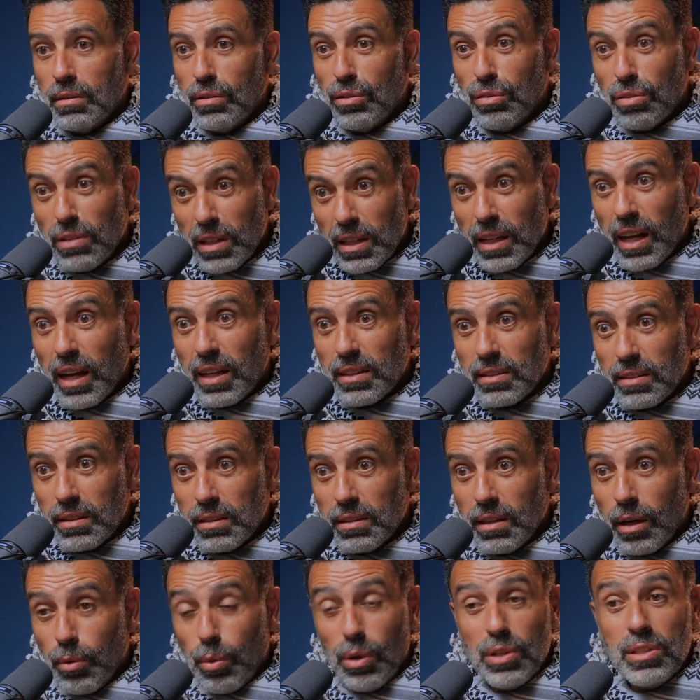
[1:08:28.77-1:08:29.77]
3 days.
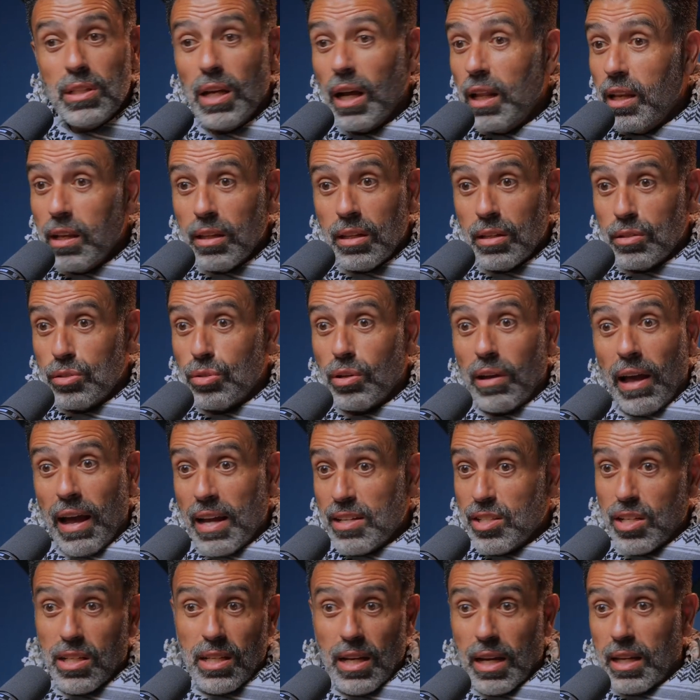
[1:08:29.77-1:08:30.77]
I won't tell you the sort of
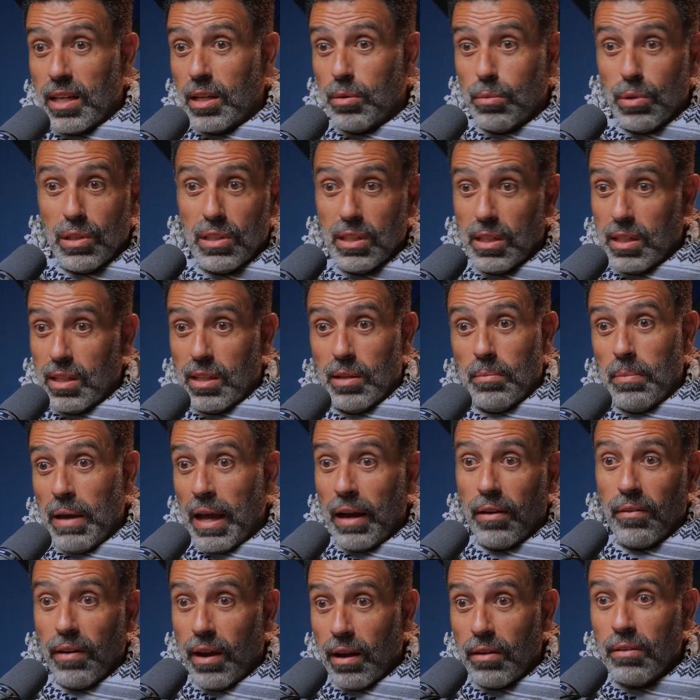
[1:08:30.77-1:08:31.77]
agitating we did in the
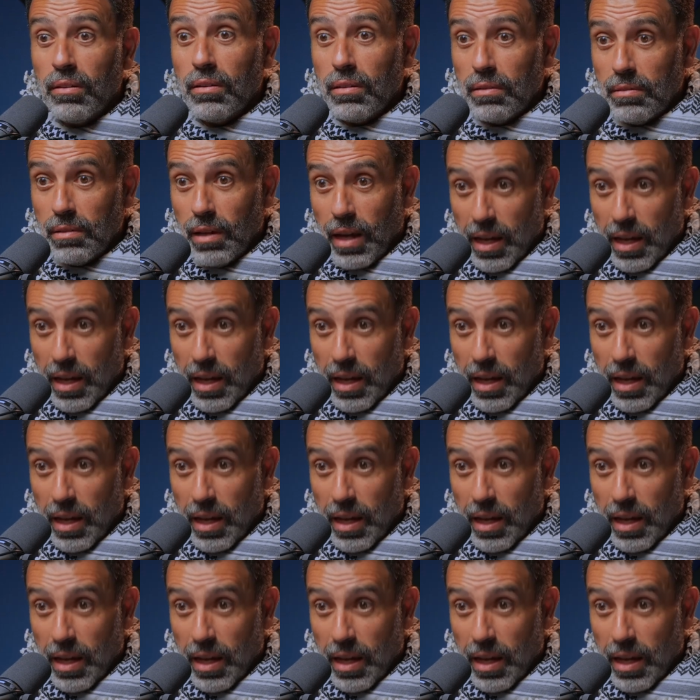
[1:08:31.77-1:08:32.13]
background,